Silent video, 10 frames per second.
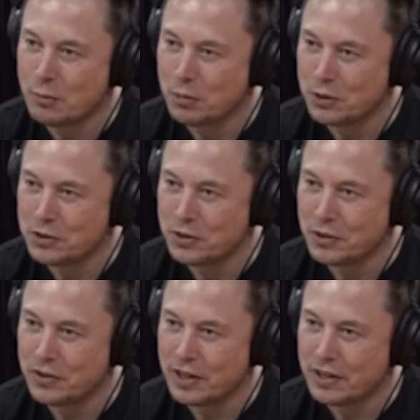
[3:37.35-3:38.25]

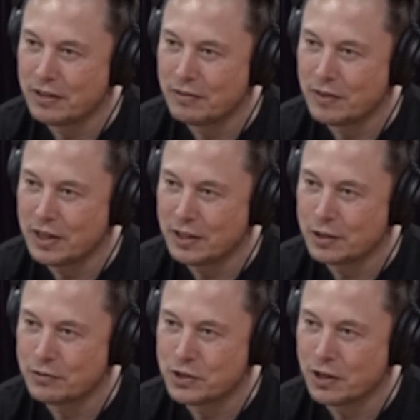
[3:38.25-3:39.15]
Bluetooth and a
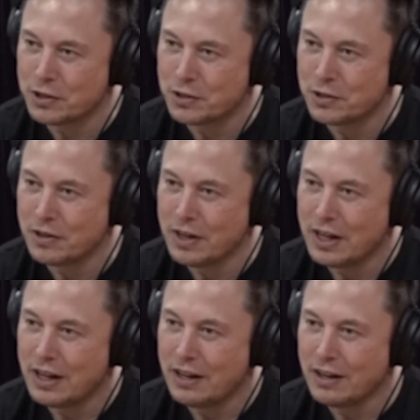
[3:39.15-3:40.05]
inductive charger,
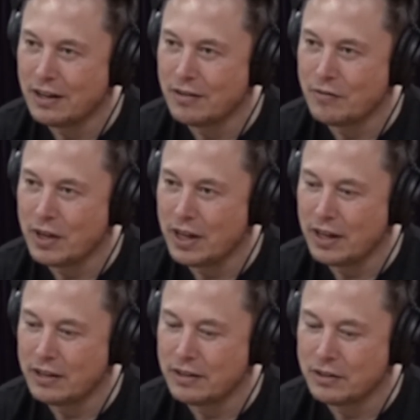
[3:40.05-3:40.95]

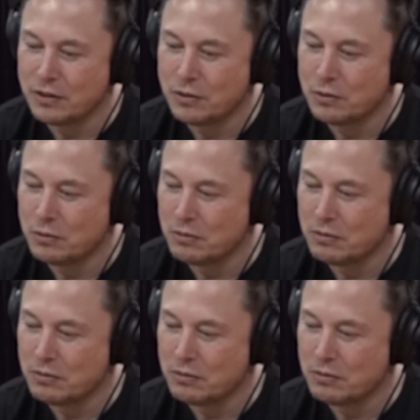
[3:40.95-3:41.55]
and then you